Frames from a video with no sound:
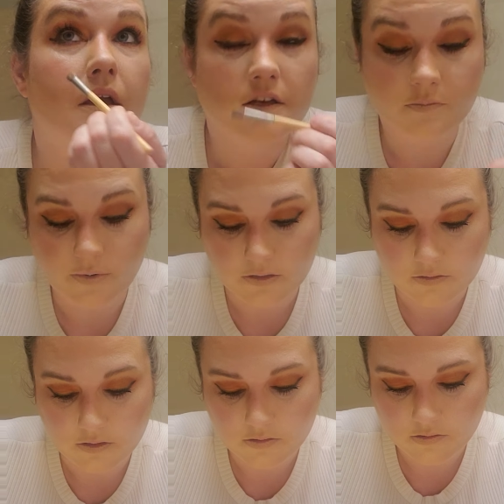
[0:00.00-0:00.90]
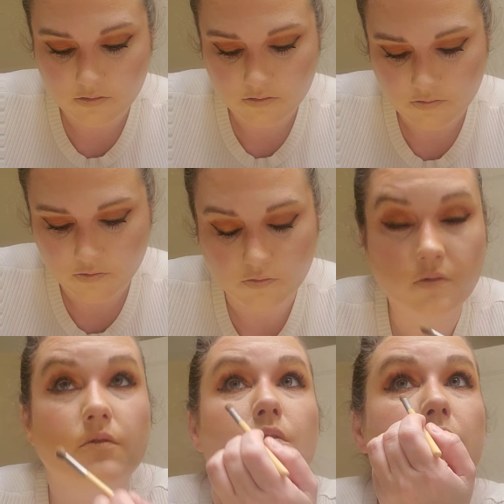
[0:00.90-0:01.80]
expected.
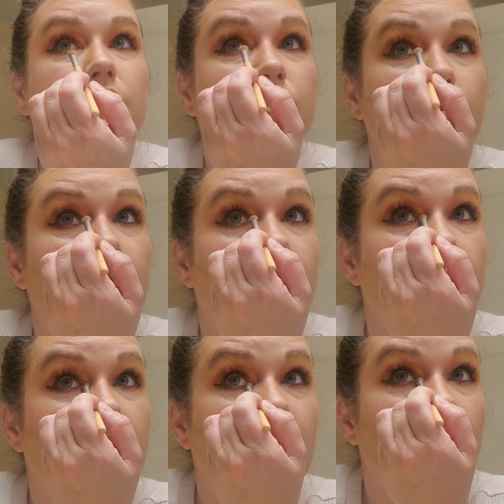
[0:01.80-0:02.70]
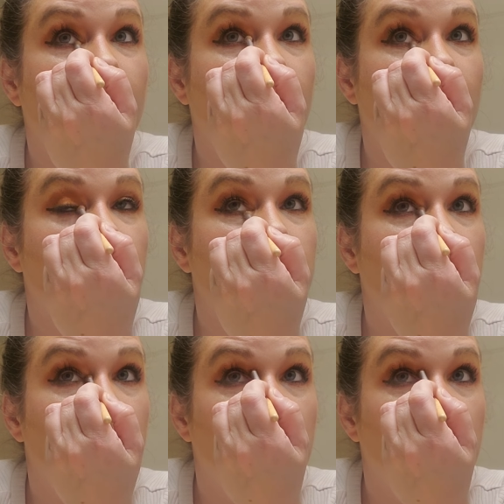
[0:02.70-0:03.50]
I was hoping it would be a lighter gold,